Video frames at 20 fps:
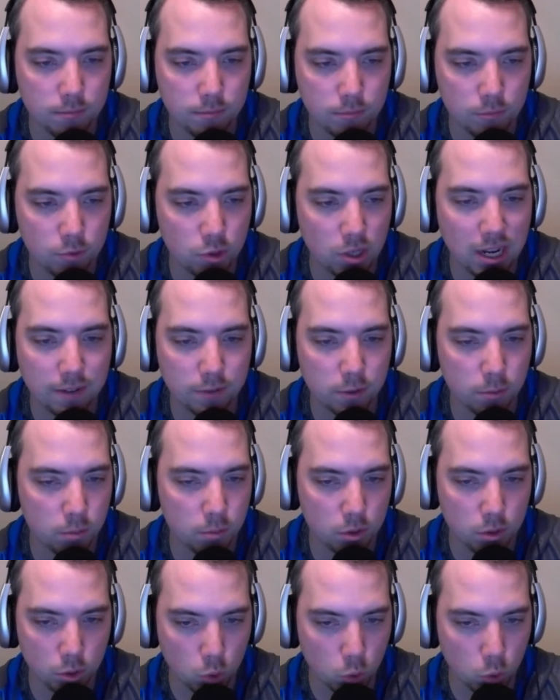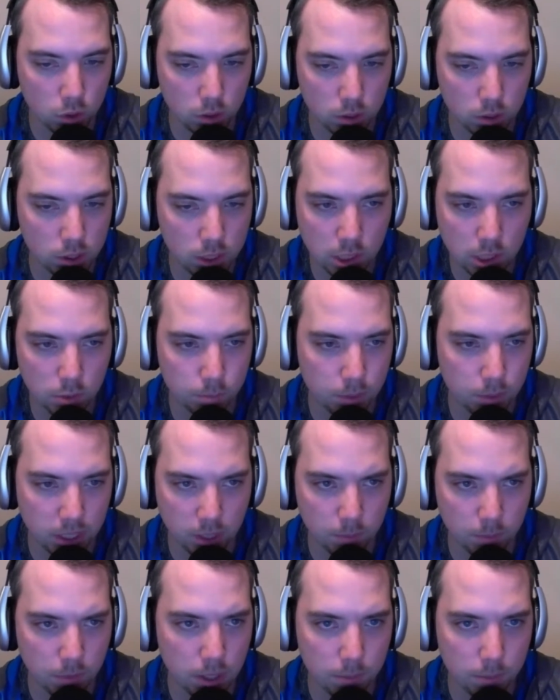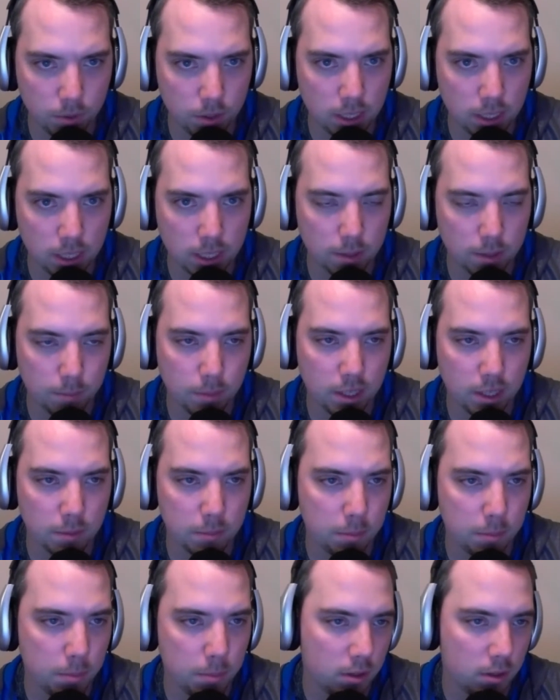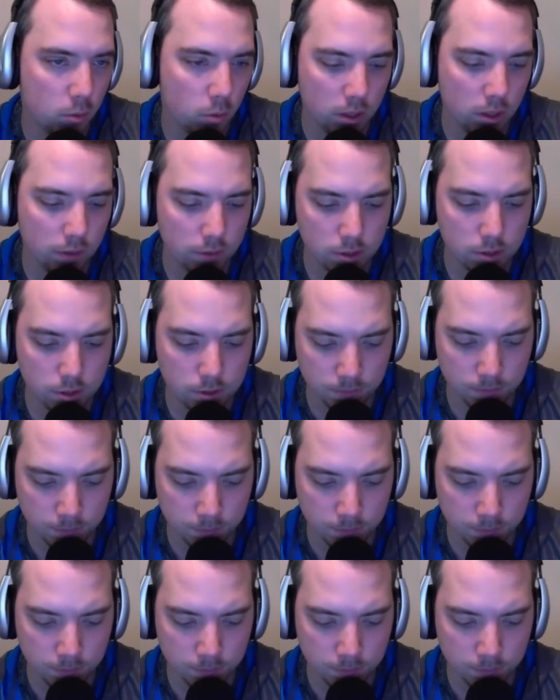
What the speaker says: draftable, or you don't pick him up. You're not going to pick him up on the waivers.